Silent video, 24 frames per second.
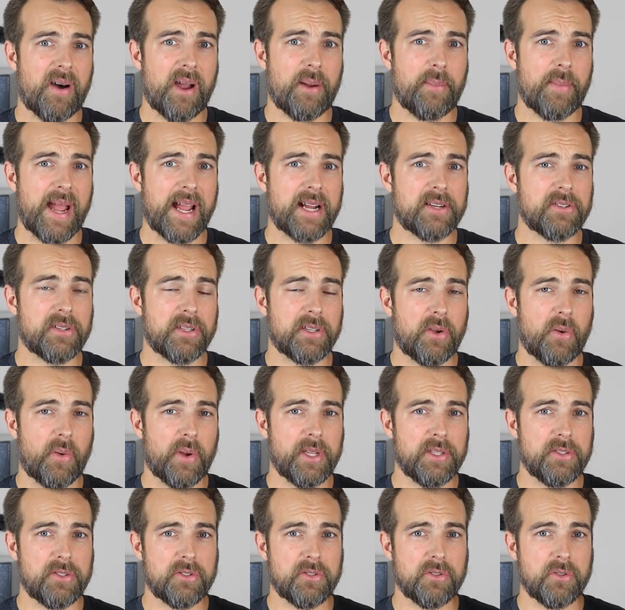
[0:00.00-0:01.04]
I'm actually
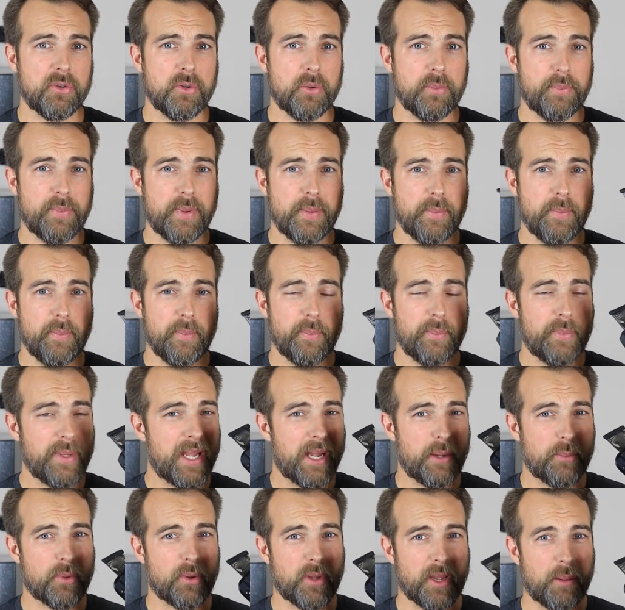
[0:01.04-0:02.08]
going to be
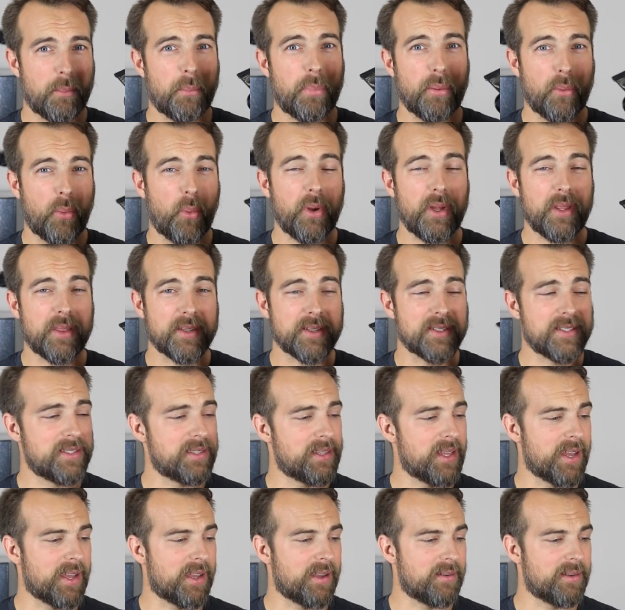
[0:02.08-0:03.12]
able to employ this
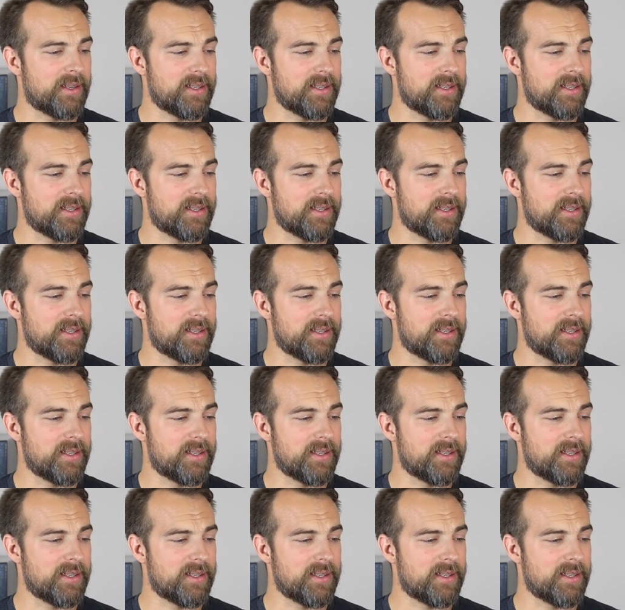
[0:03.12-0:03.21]
thing,